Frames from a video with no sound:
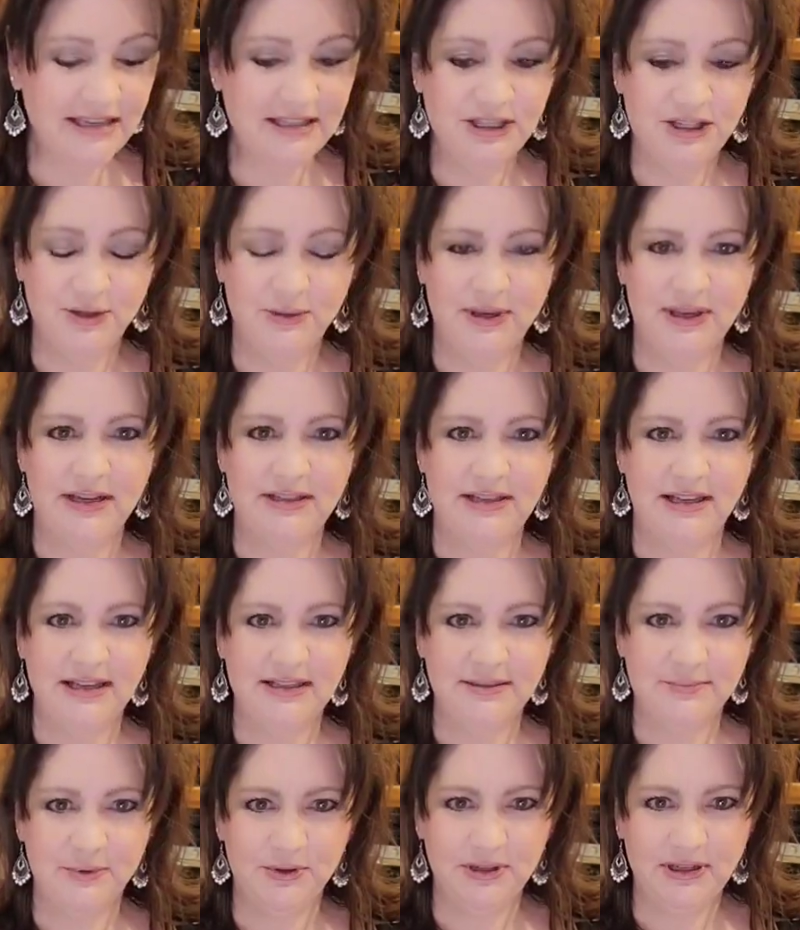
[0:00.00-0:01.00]
you get a
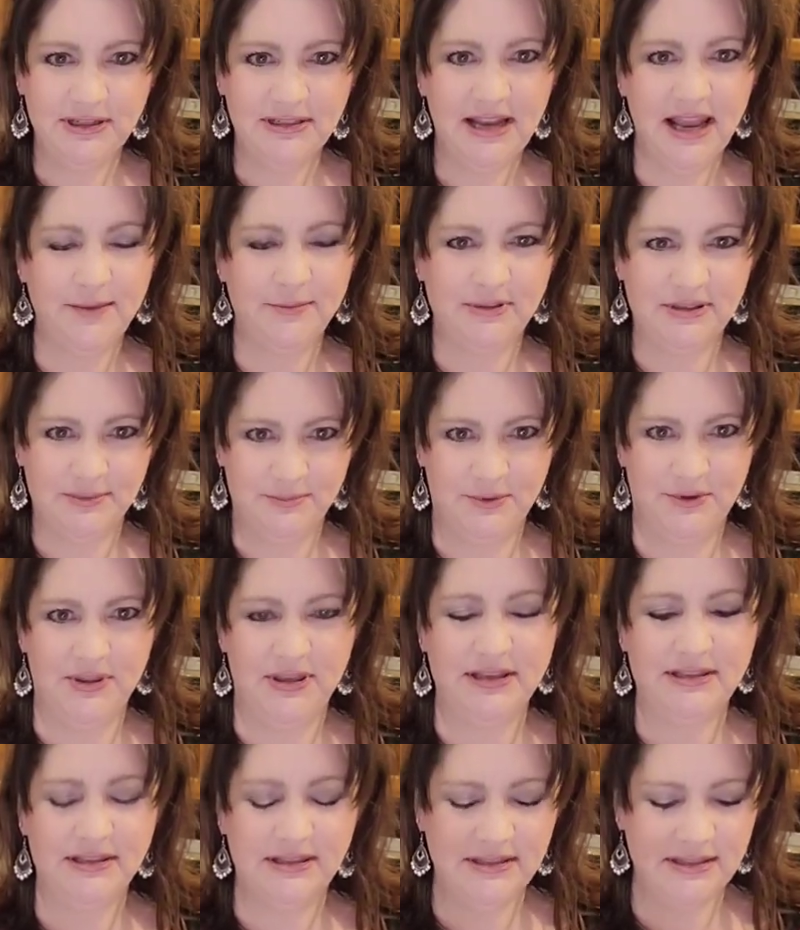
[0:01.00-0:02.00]
teaspoon and a tablespoon.
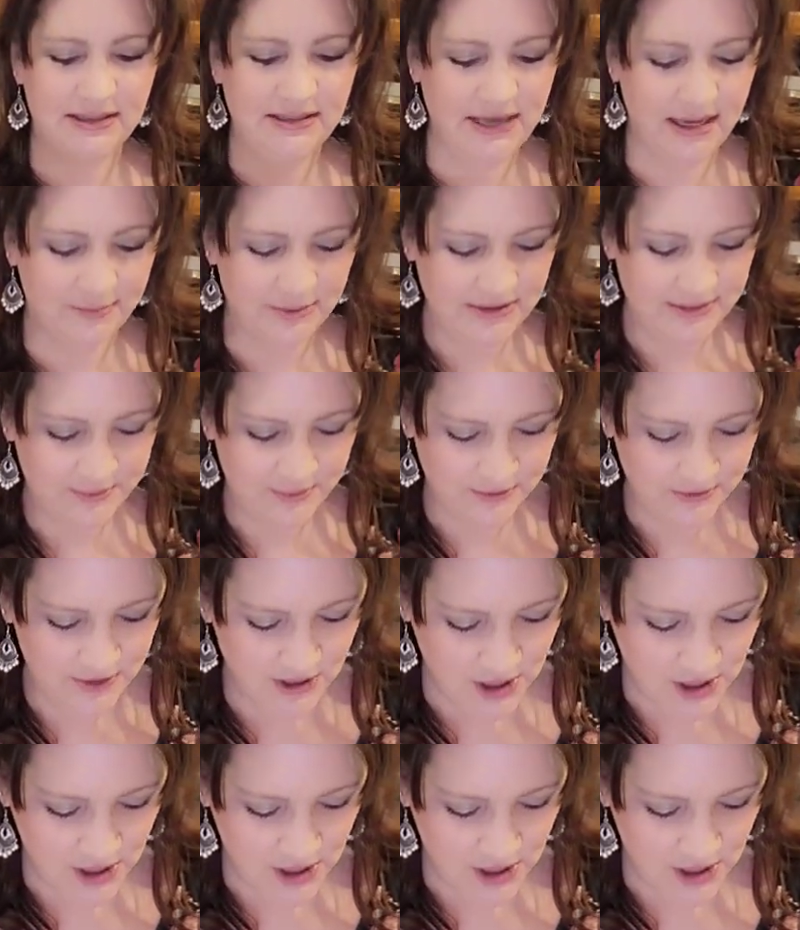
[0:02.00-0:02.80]
This is the tablespoon.